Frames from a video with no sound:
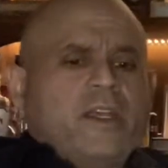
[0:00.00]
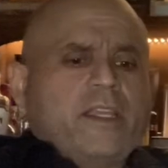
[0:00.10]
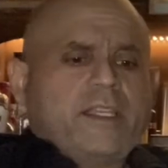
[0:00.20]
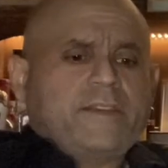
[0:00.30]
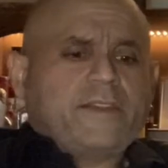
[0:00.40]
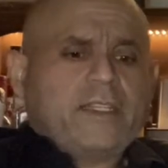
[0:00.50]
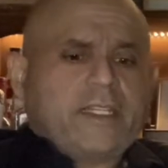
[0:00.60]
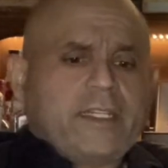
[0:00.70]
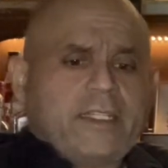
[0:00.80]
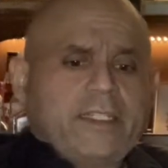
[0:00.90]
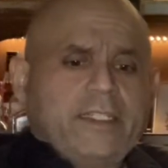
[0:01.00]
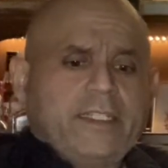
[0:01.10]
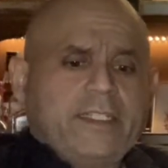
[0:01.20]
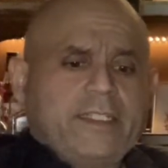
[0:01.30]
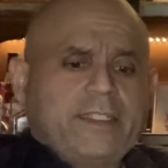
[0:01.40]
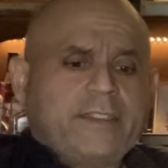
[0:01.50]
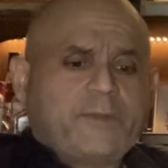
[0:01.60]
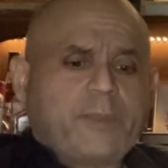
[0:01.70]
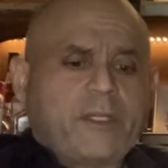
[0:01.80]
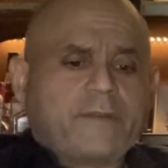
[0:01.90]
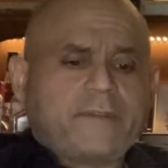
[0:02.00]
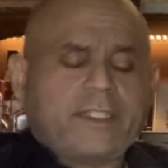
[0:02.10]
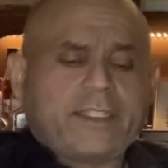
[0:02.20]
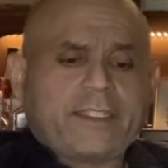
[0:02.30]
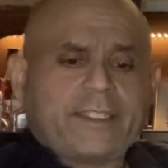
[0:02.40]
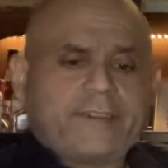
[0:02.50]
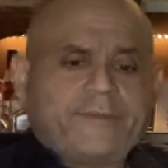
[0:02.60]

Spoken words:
it's part of the